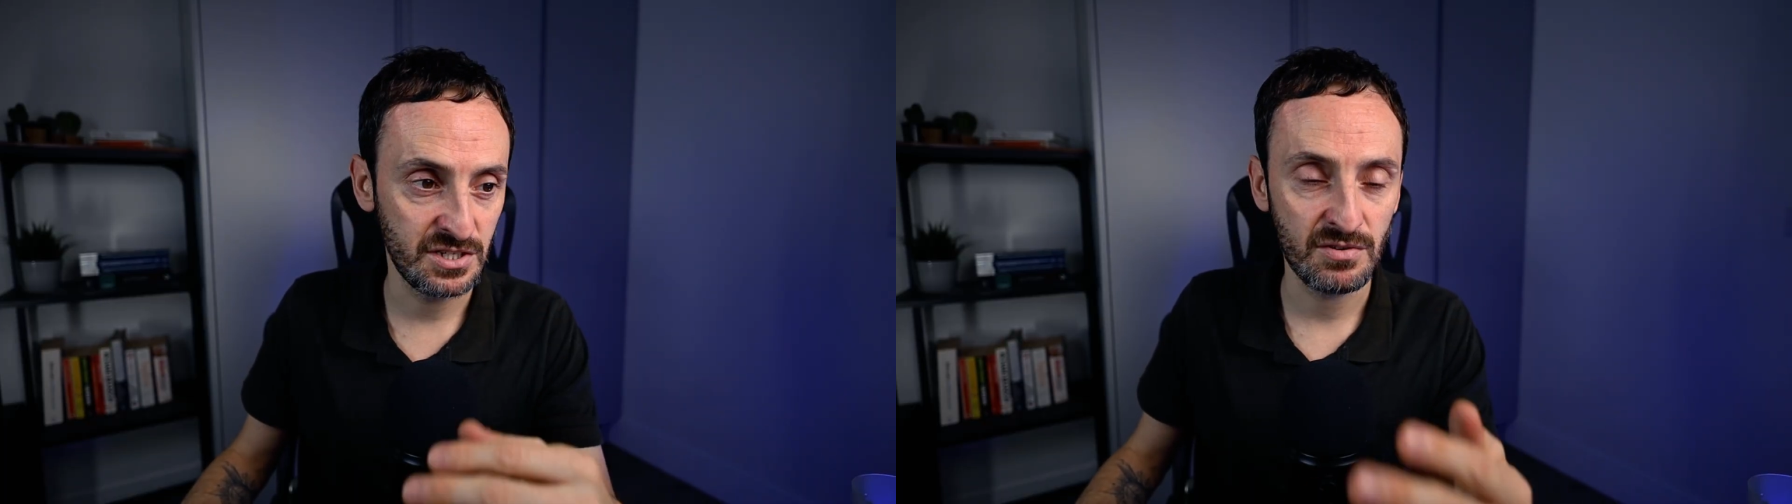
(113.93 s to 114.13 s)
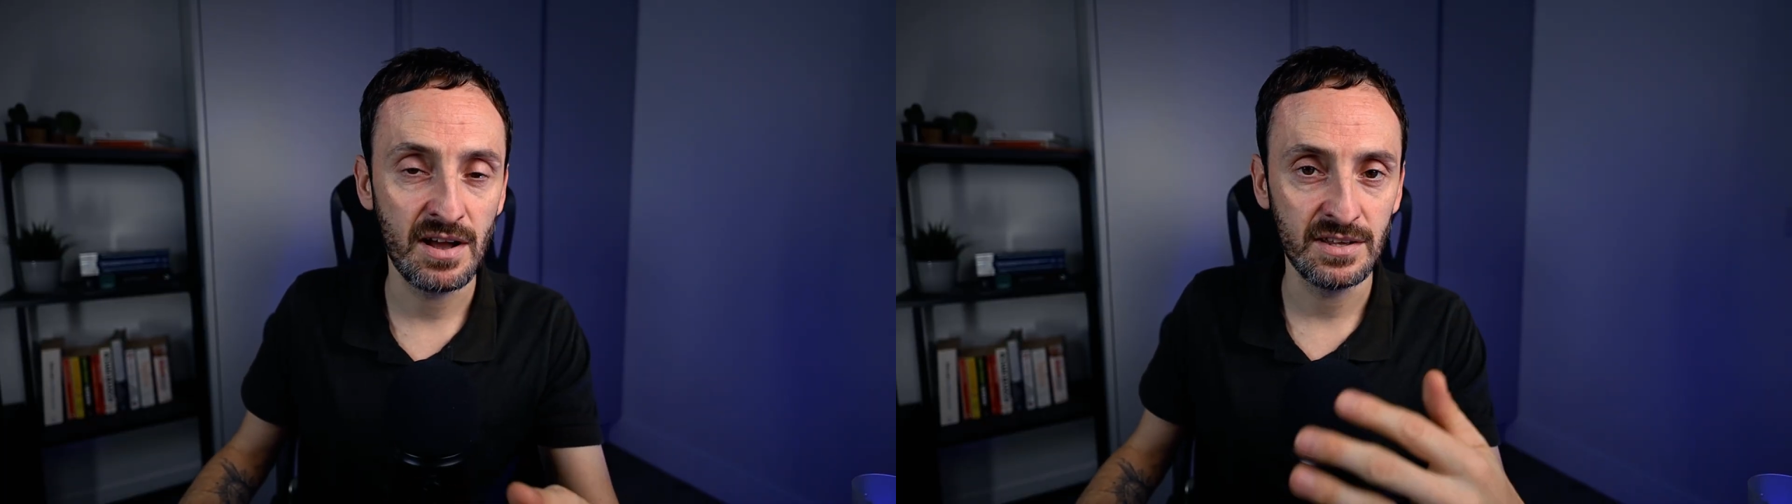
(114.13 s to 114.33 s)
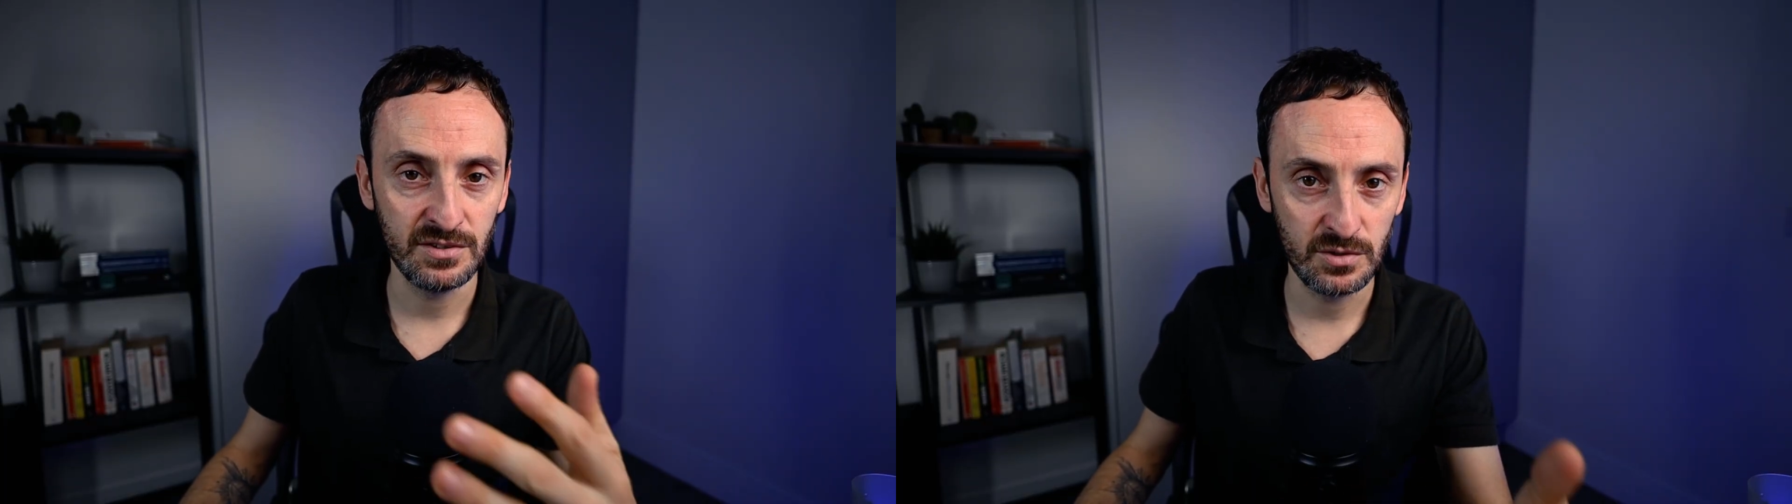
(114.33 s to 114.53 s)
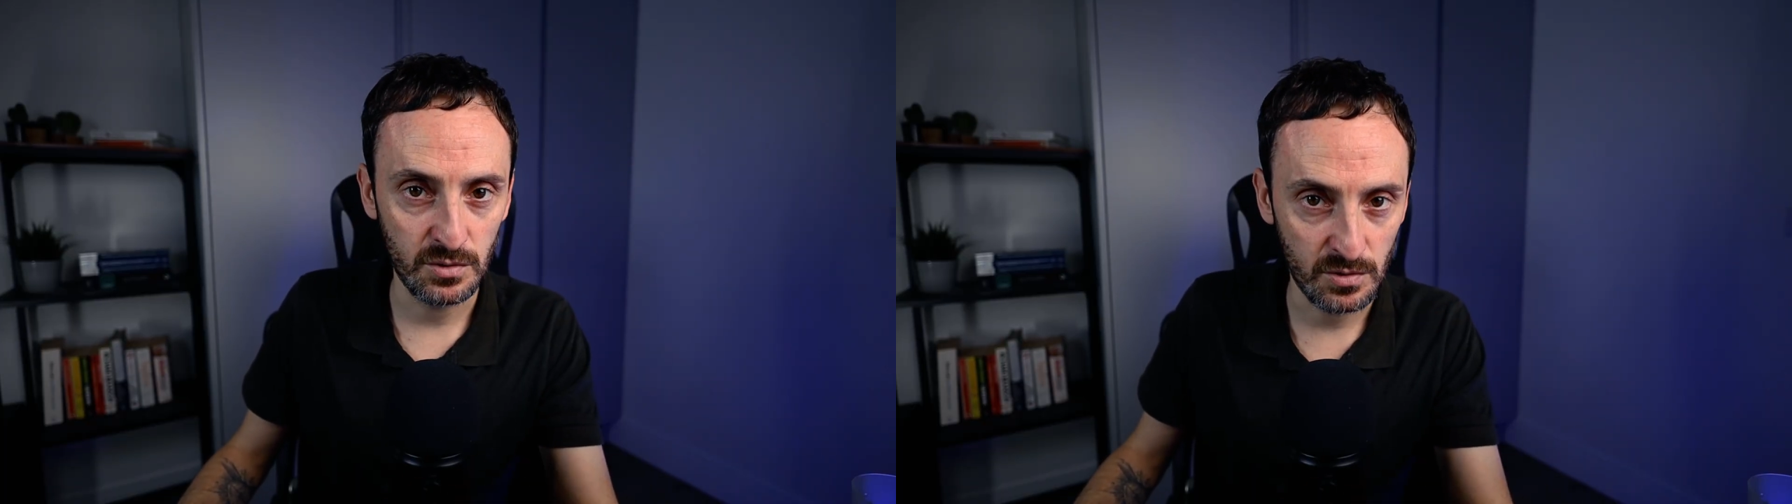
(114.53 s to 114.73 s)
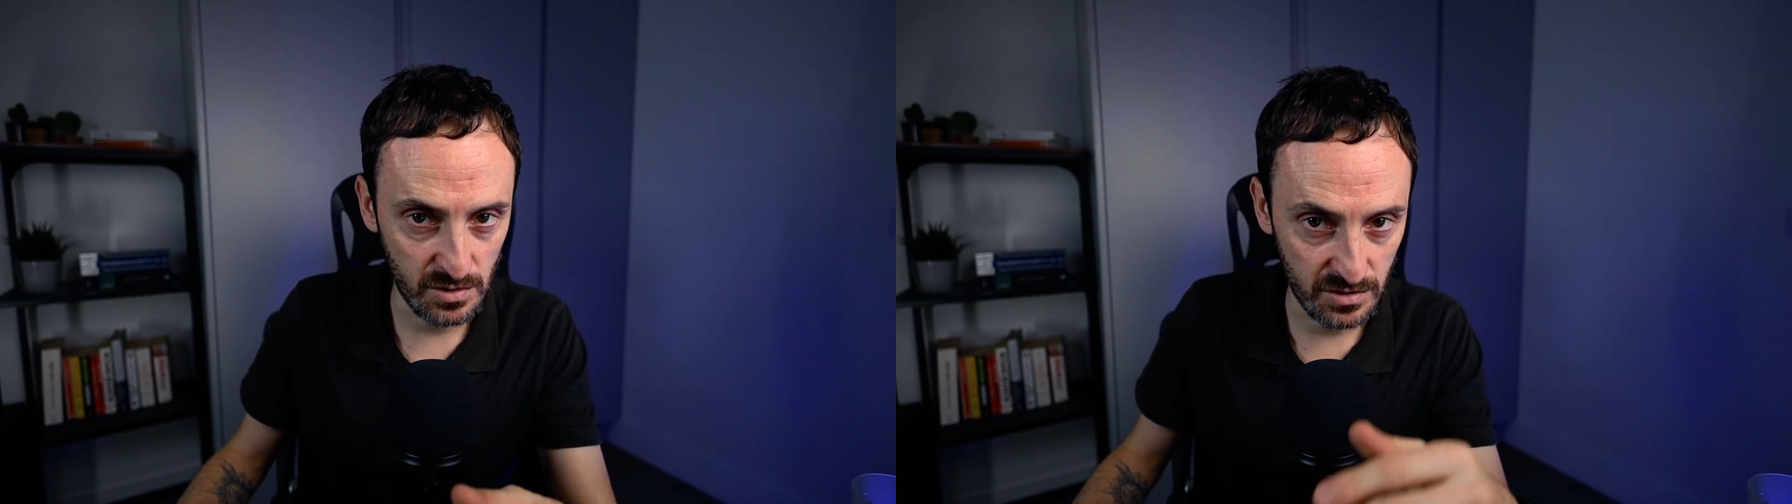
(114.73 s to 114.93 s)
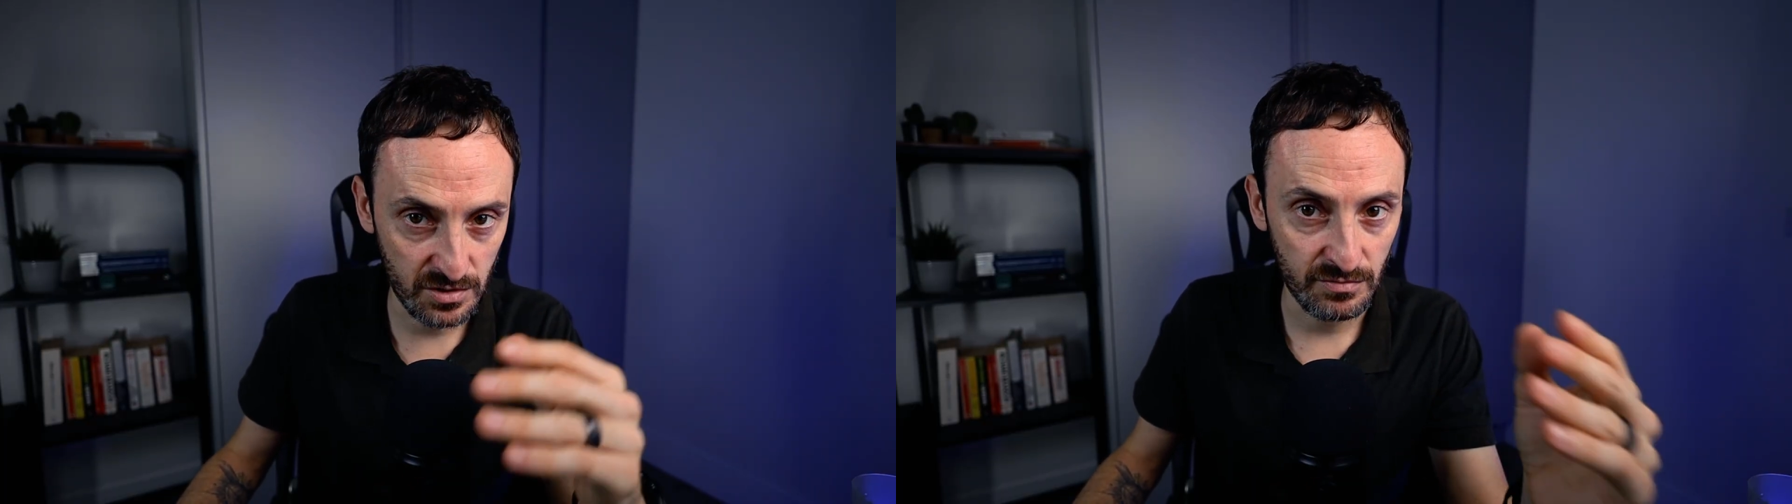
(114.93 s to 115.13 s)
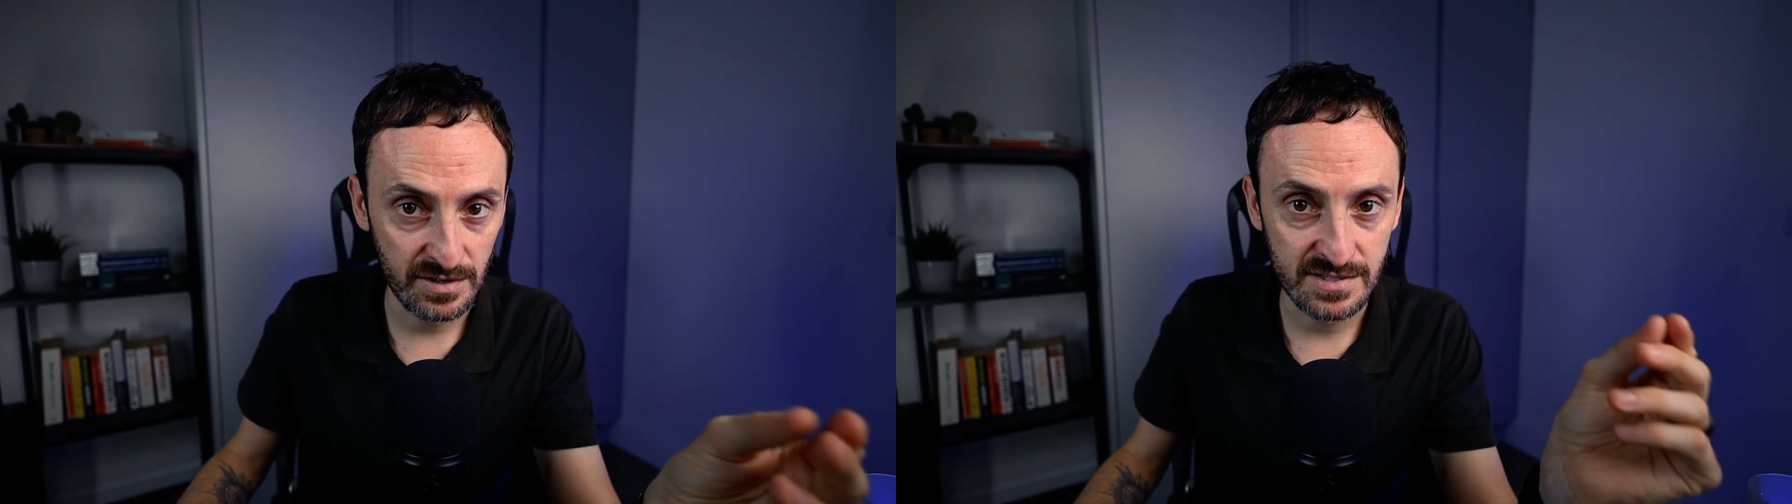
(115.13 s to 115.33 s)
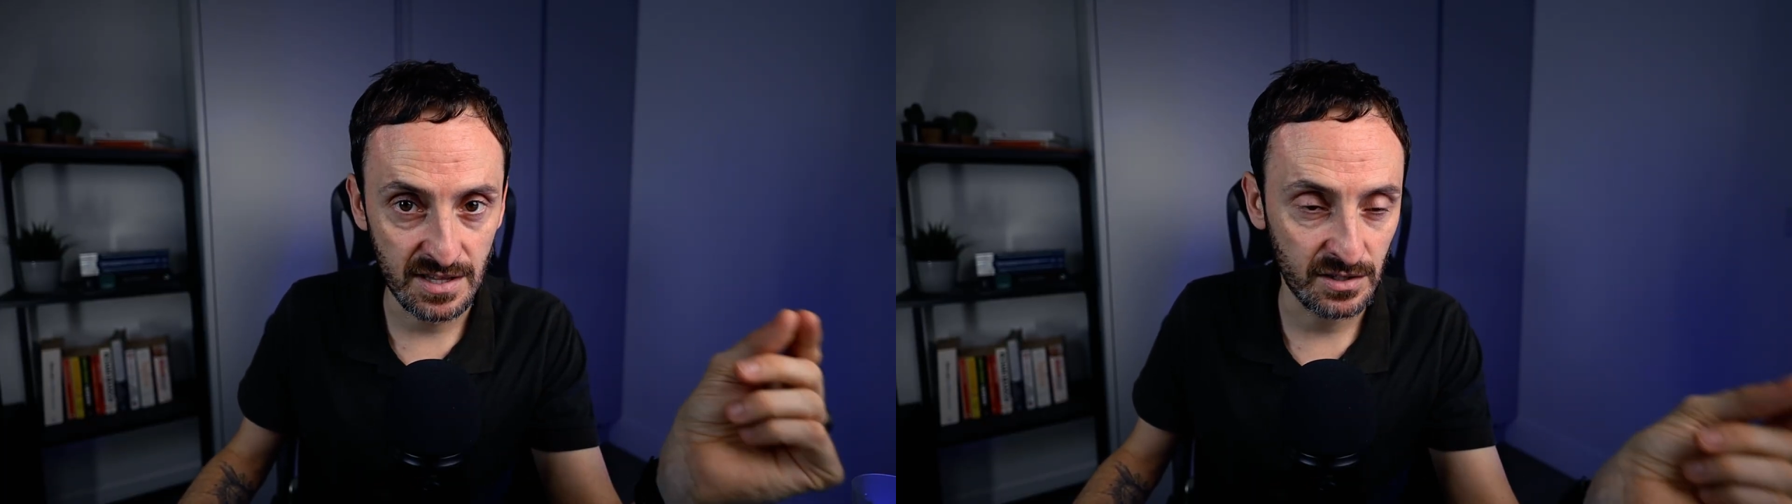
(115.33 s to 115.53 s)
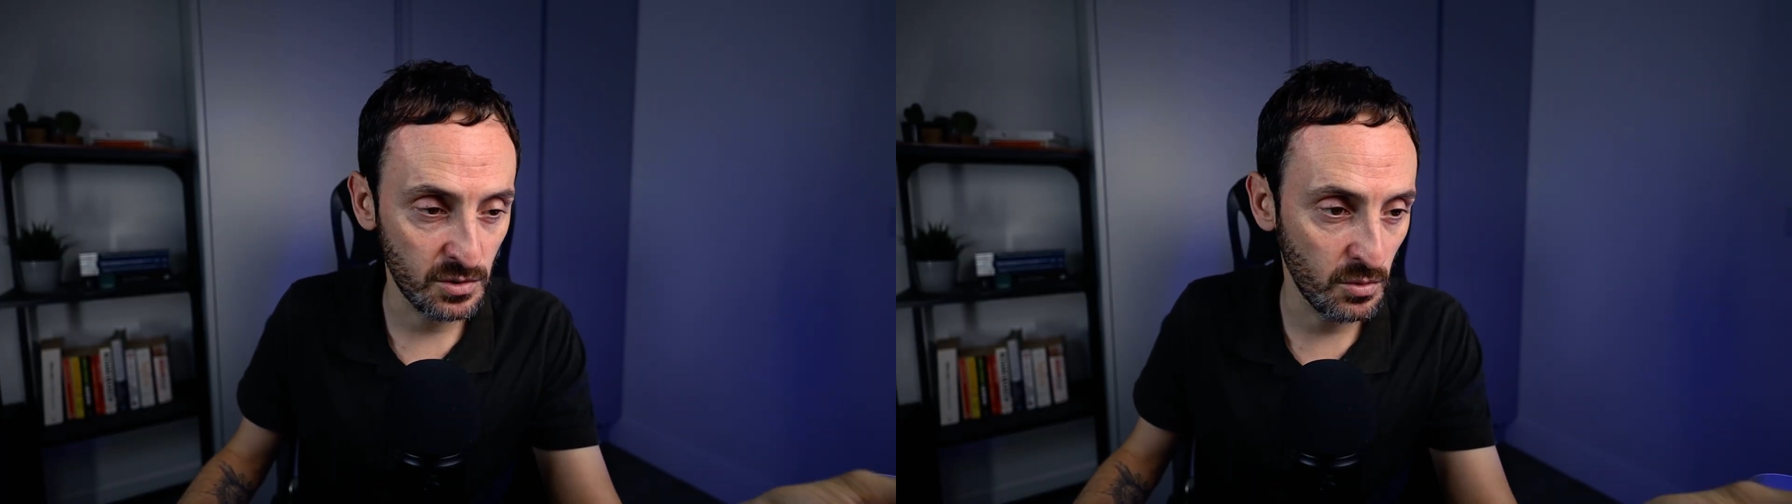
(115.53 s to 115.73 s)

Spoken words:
try and do in order to reach that